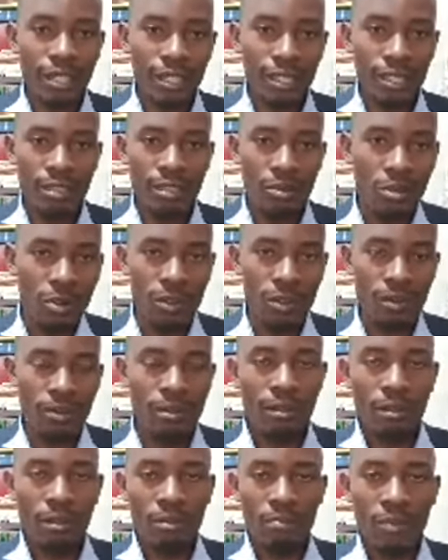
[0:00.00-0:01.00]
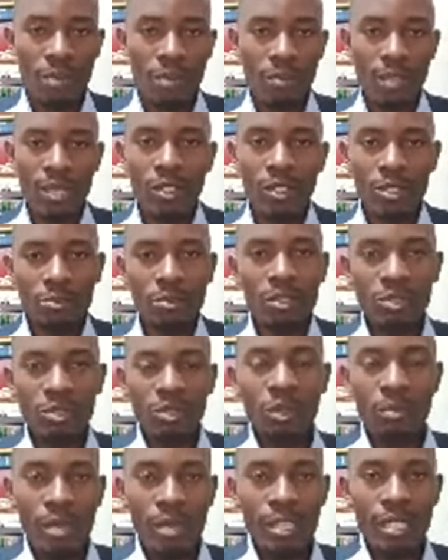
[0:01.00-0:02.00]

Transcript: No, they may not be so major.